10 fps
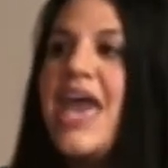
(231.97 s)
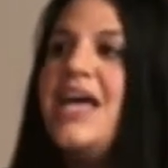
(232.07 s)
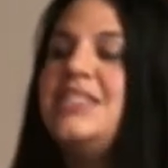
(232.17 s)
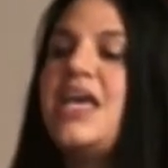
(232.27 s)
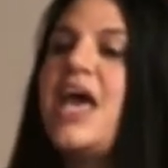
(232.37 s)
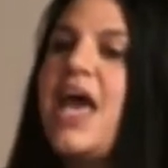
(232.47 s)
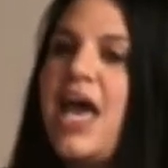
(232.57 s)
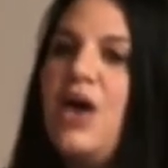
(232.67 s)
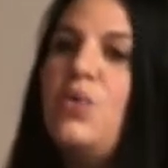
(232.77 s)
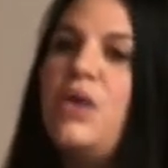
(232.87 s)
and
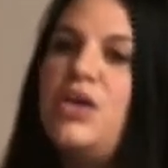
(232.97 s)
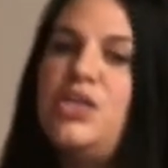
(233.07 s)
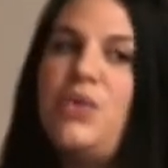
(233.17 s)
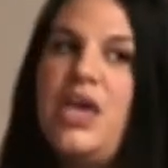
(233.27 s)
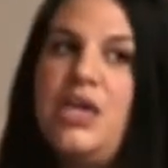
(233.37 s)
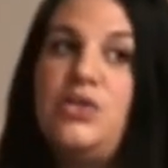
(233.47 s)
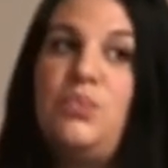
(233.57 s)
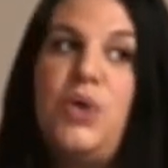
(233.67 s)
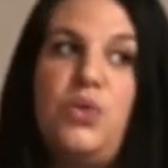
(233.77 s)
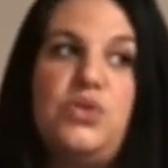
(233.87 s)
how well you
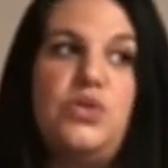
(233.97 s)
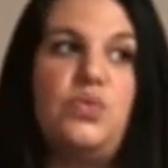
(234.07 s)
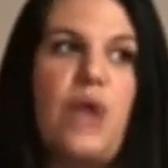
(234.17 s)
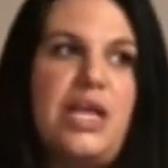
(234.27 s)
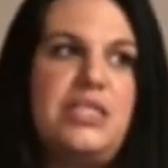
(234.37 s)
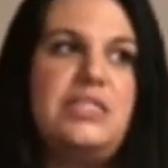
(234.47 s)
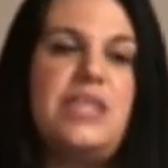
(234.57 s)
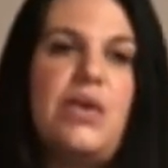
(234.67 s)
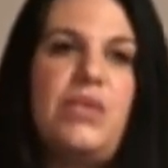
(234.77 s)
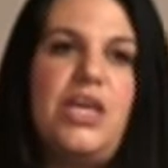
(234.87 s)
handle both direct
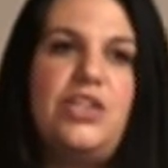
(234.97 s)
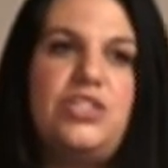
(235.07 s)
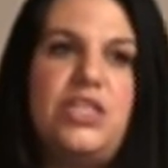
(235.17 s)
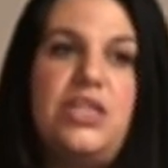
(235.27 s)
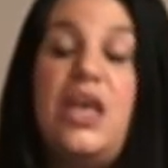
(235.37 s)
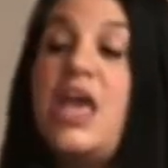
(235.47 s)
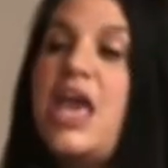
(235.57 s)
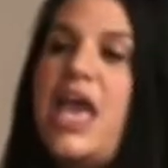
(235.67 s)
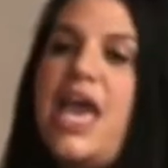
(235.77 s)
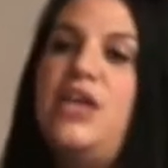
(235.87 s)
examination
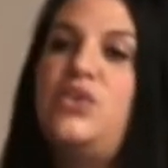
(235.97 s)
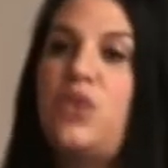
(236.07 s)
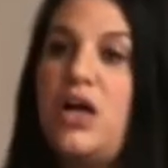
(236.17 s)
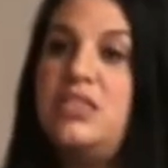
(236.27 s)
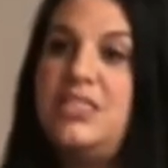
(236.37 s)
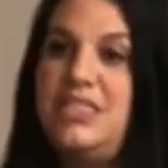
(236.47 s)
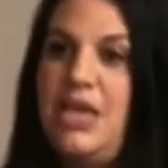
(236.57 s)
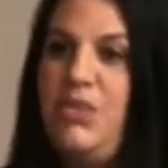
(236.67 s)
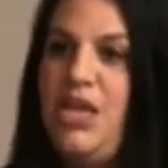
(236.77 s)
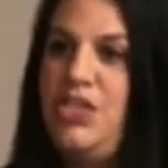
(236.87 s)
and
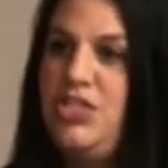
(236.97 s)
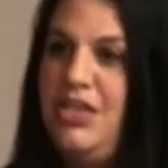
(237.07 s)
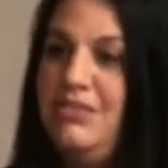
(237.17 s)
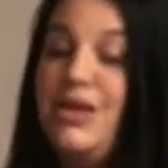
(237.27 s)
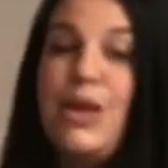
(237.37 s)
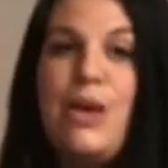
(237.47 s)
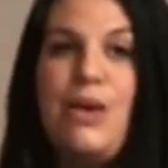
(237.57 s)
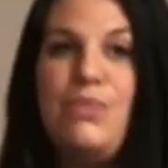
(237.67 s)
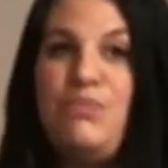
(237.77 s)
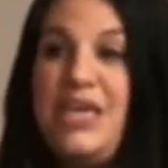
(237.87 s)
cross-examination.
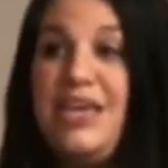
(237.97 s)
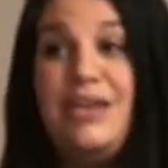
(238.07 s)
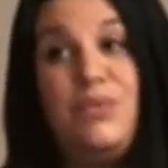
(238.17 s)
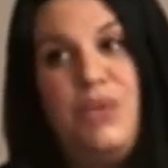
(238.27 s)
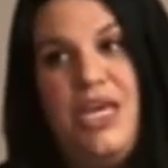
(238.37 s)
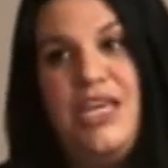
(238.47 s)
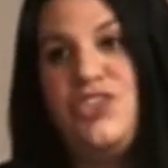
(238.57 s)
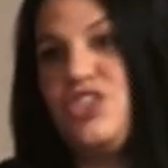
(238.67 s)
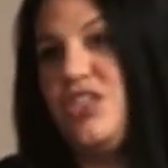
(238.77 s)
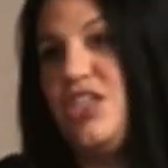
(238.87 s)
Being
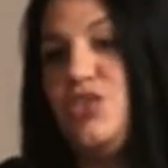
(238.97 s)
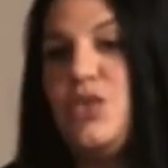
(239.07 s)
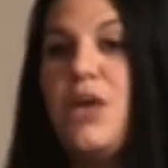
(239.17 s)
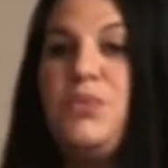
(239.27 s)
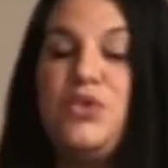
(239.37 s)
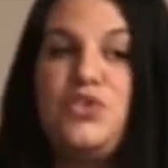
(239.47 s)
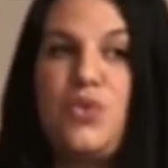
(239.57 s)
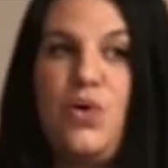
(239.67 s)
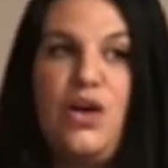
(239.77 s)
impeached can drop your